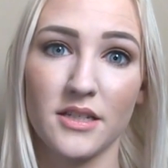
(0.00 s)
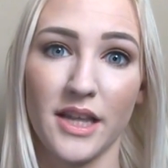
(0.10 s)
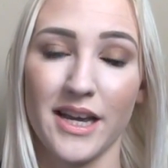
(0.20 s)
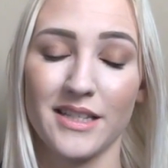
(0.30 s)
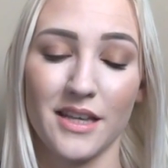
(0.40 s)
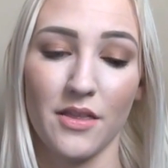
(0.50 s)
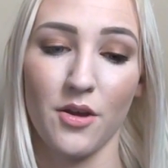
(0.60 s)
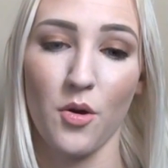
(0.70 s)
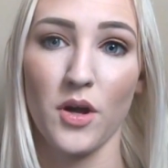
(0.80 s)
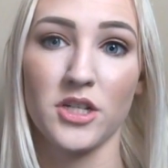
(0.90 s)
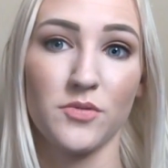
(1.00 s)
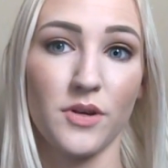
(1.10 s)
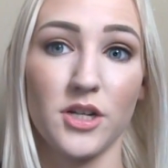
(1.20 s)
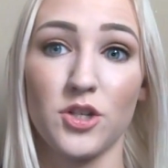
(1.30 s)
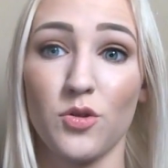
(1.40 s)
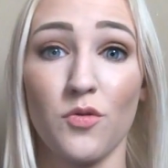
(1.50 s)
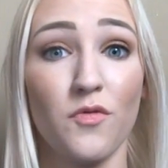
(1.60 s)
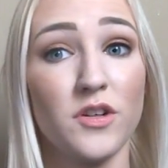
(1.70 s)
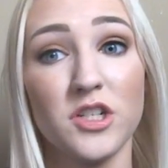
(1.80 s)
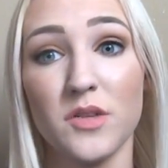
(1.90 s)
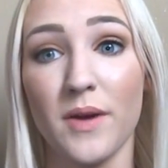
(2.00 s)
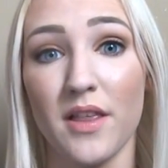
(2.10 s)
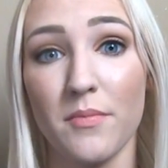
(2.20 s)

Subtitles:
Like I said though, I just wanted to finish the Bath